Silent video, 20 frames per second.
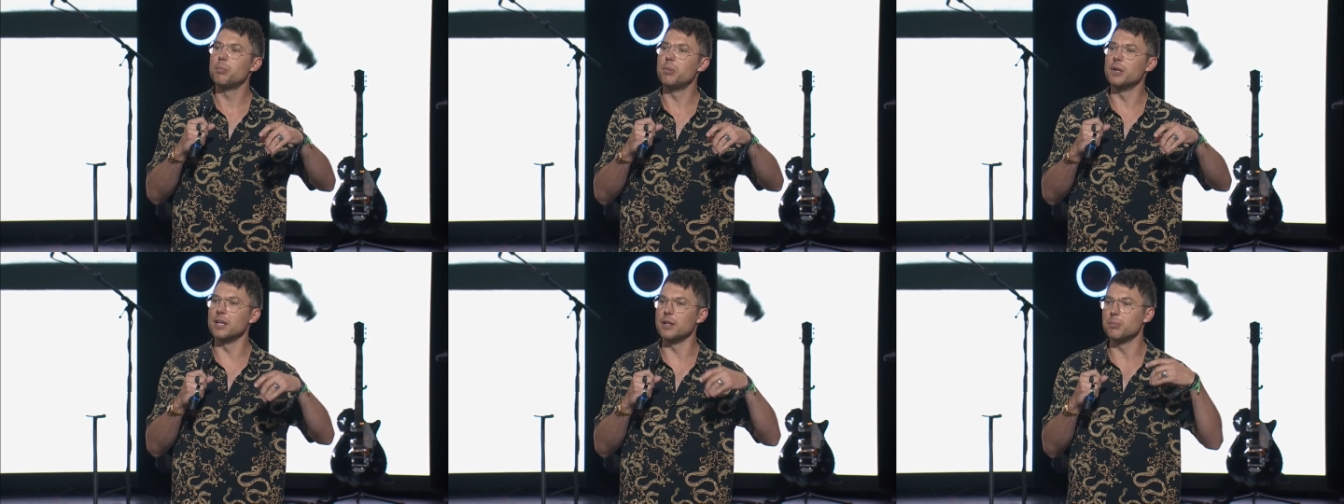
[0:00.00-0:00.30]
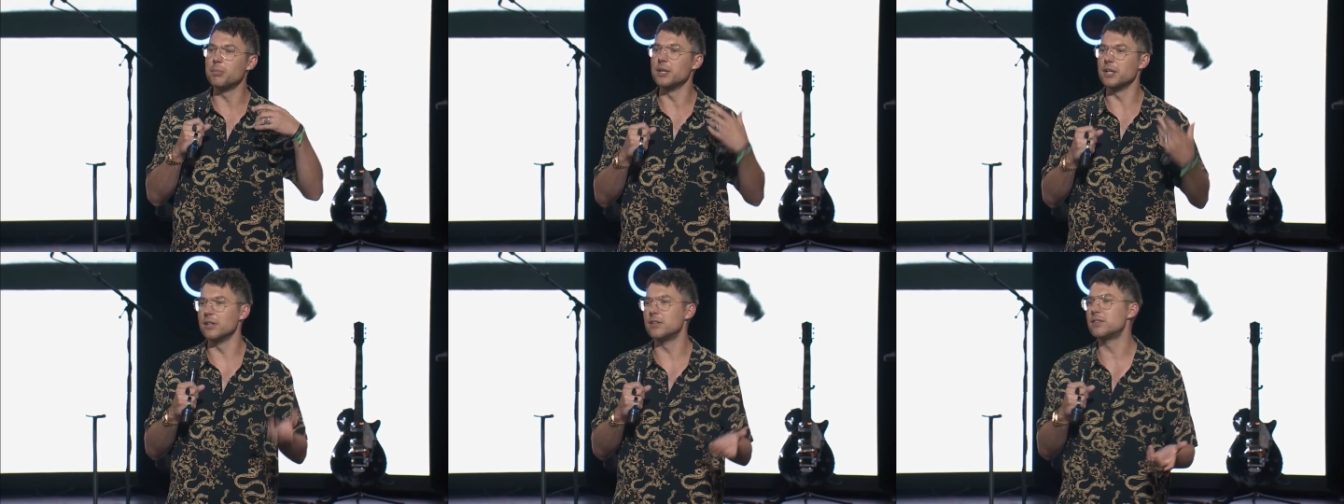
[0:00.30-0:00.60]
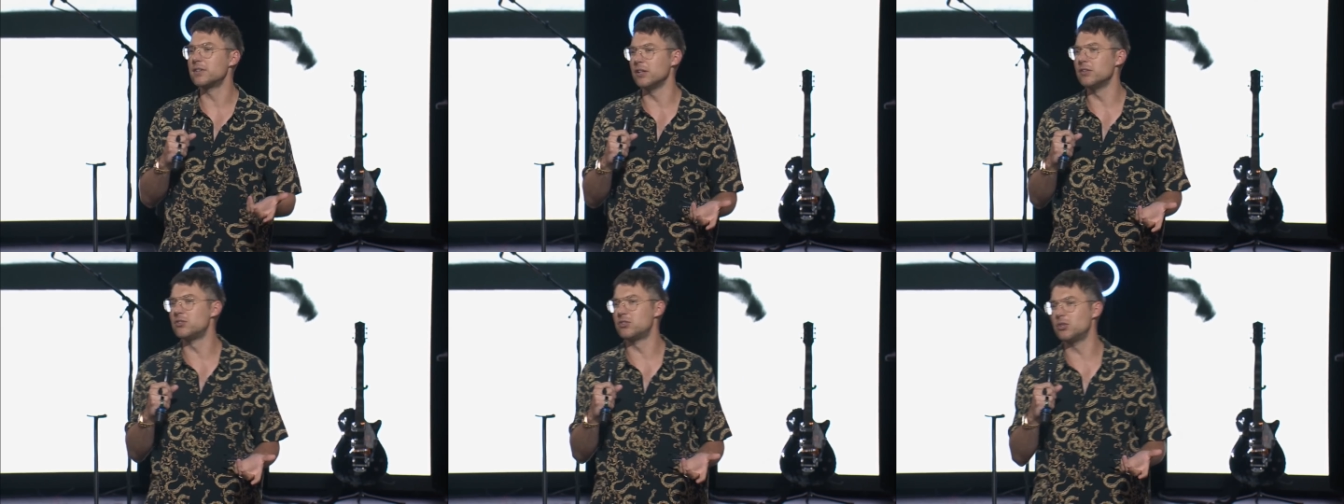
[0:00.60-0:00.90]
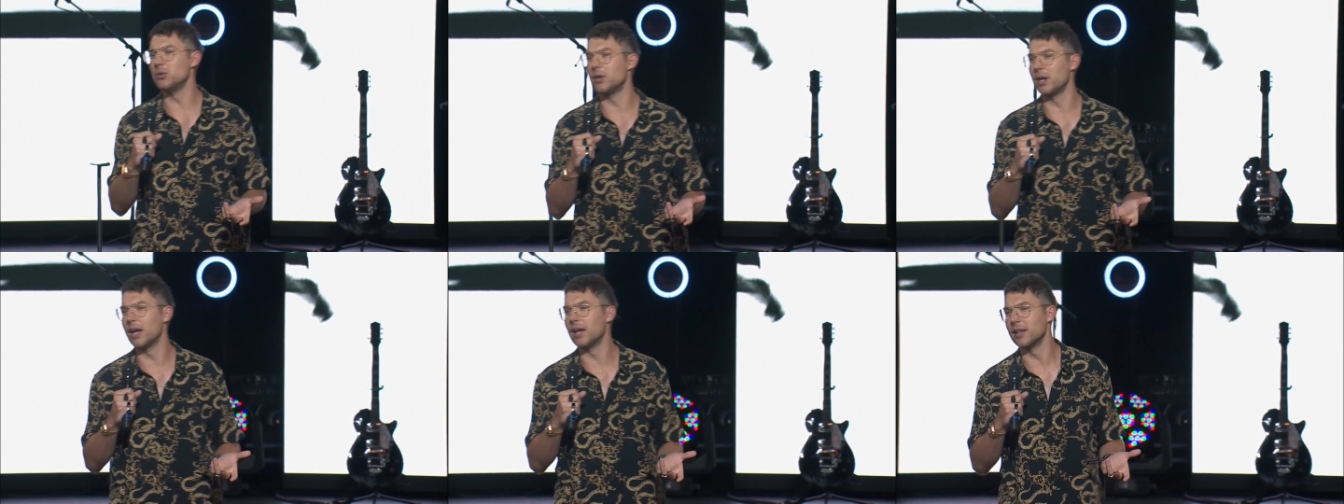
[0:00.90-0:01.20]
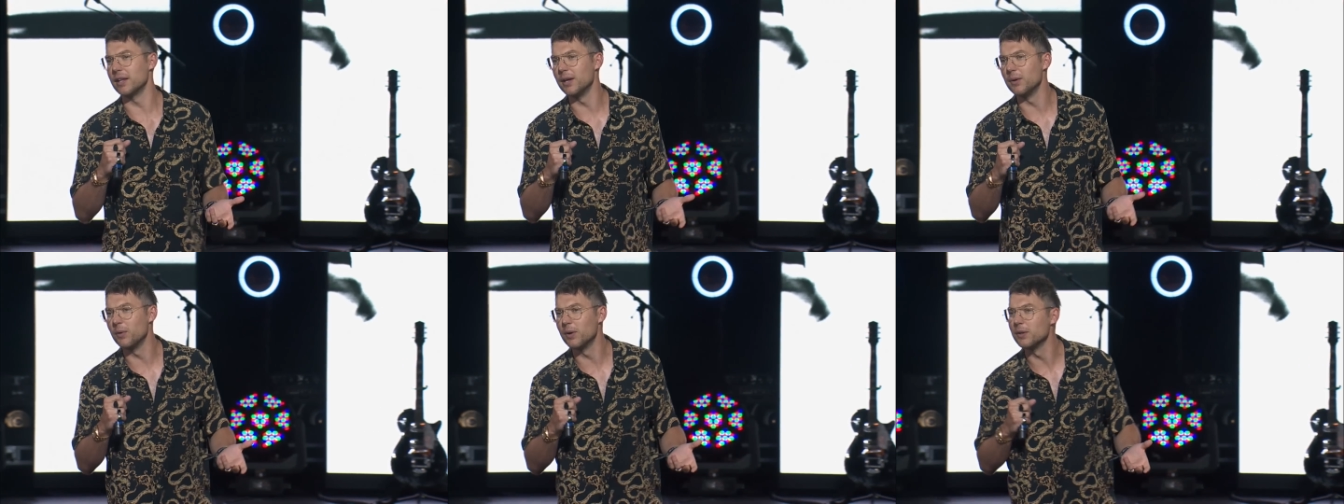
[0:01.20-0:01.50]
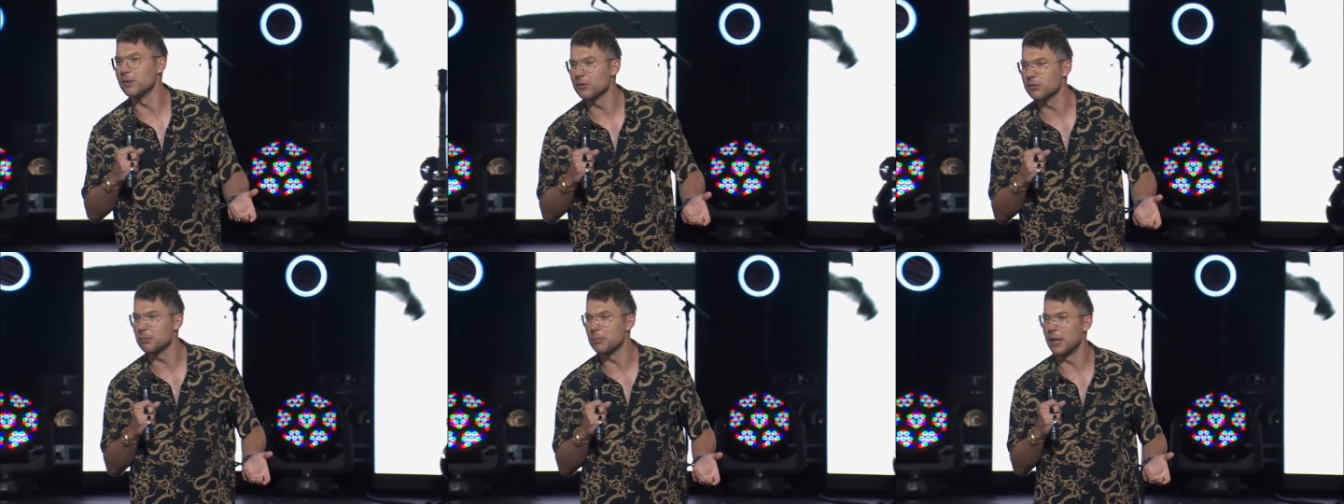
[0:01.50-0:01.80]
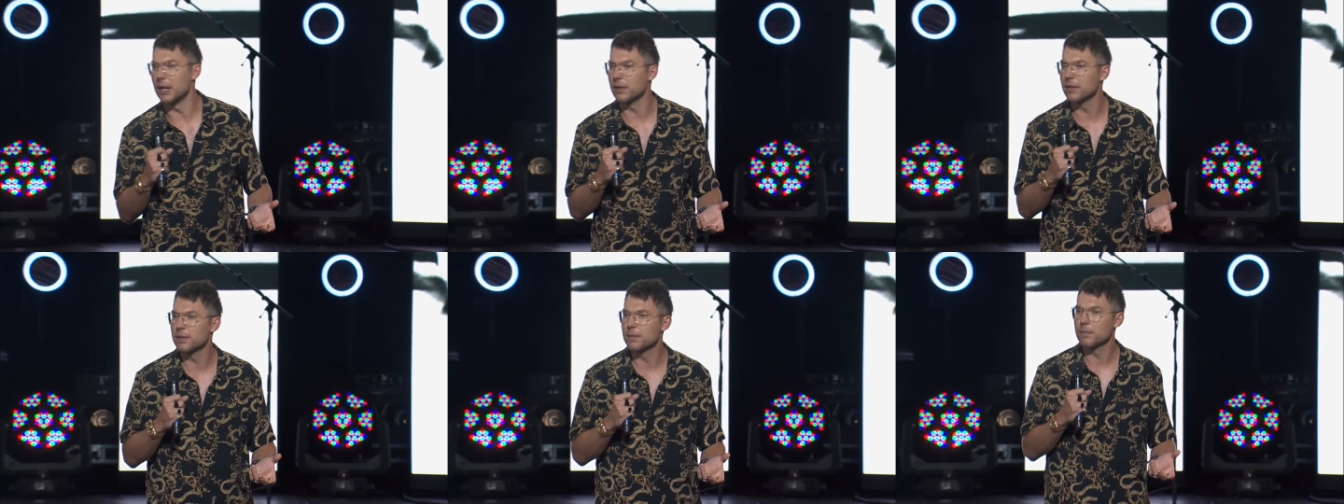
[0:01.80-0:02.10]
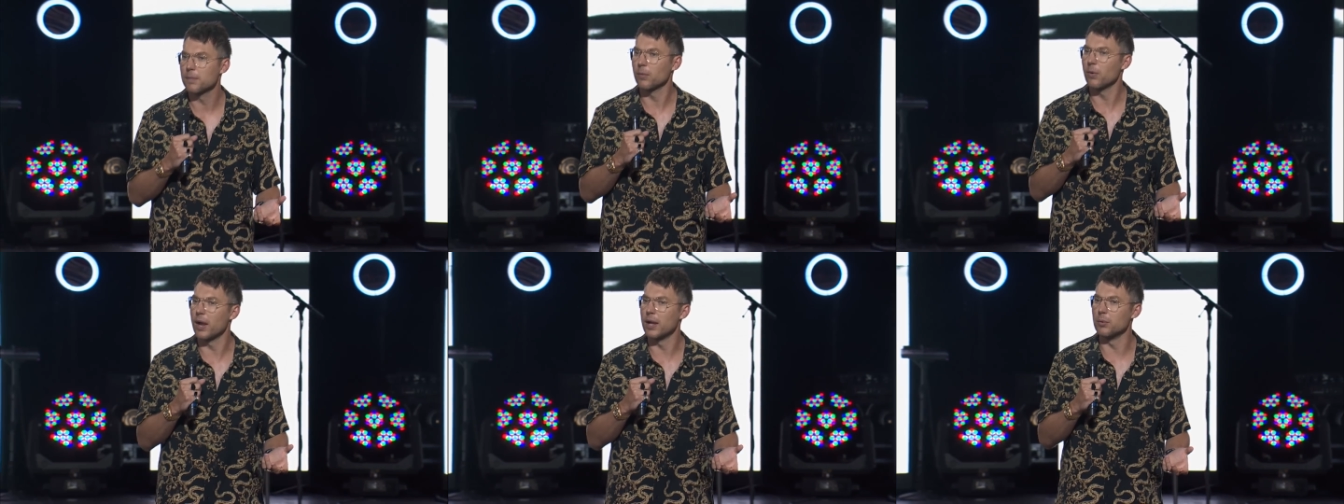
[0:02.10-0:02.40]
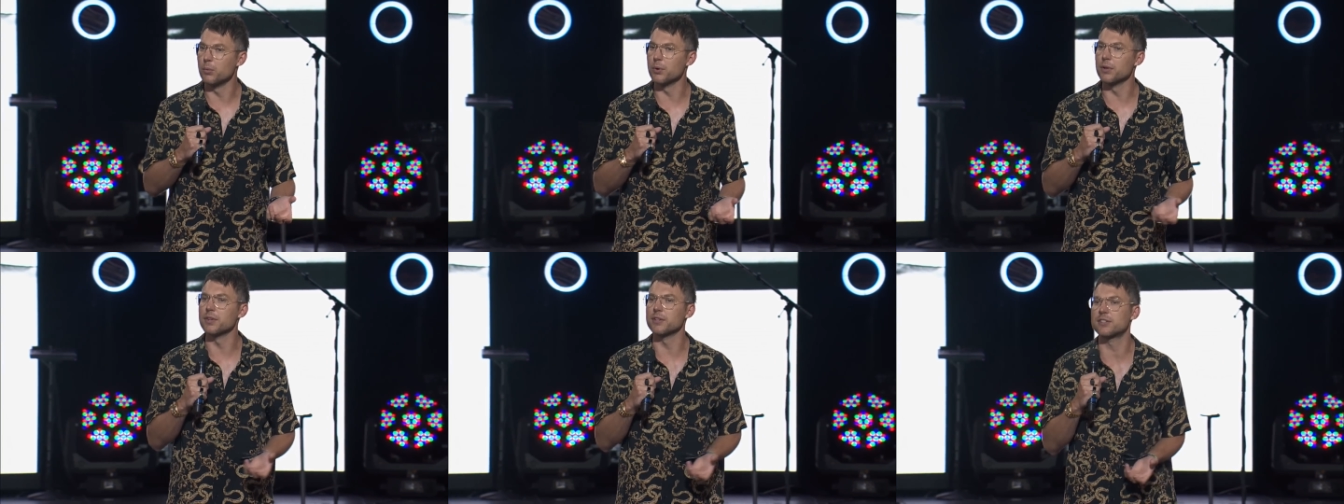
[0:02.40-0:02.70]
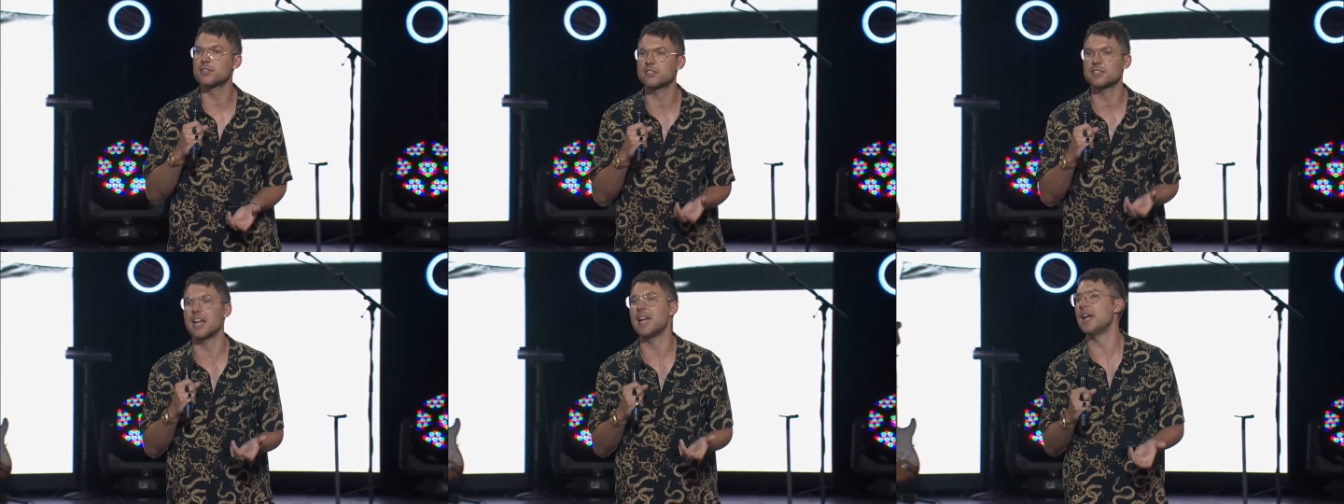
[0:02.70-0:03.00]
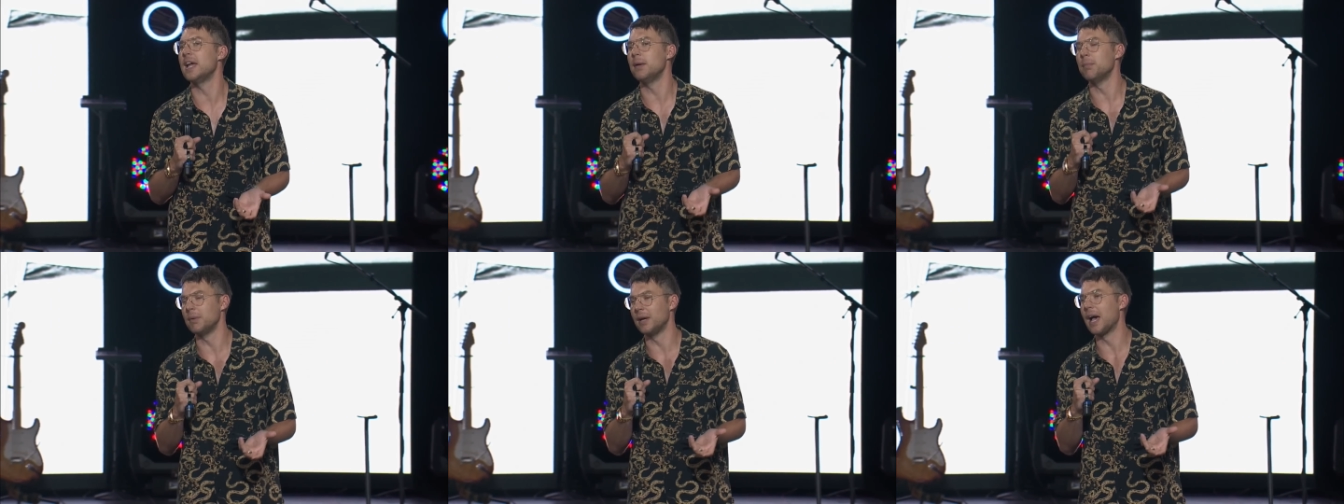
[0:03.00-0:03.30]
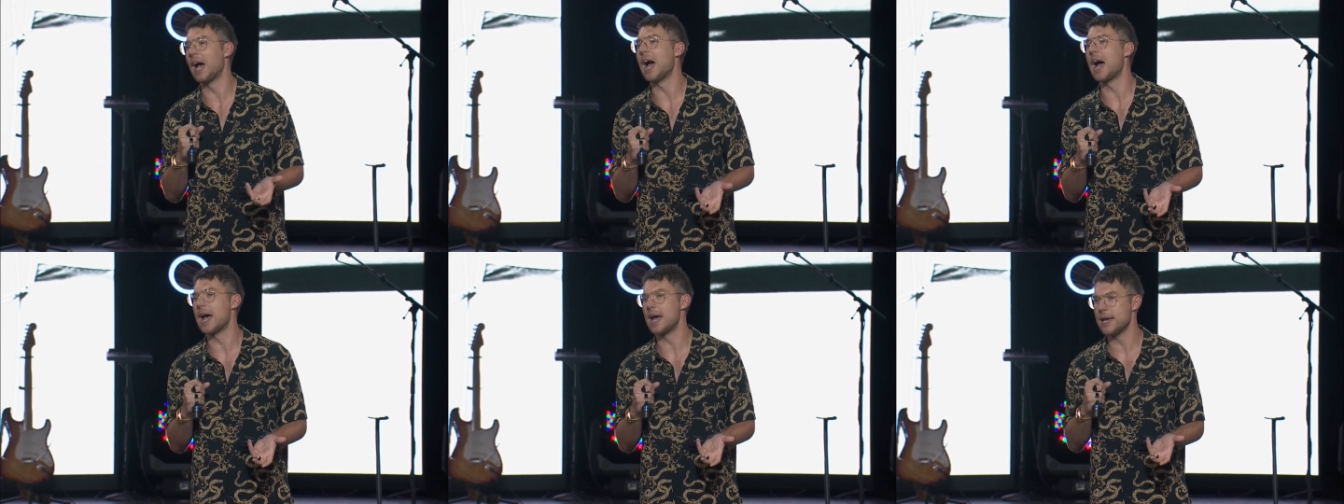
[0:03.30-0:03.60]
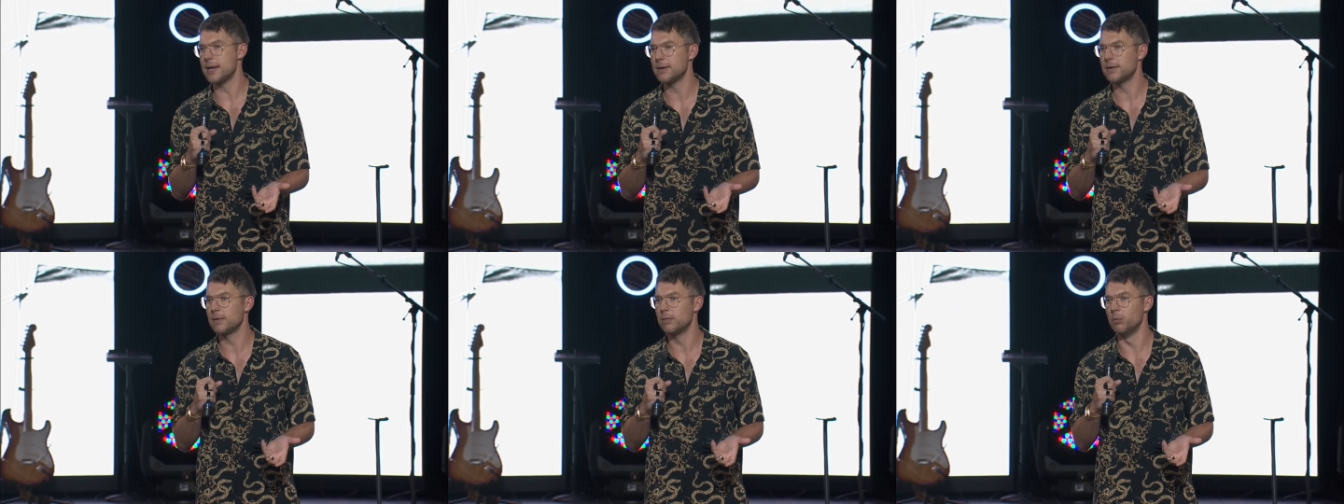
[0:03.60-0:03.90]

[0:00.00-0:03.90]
but it, but it's, it's Judah Elliott Wendell Smith, right? We're the same guy.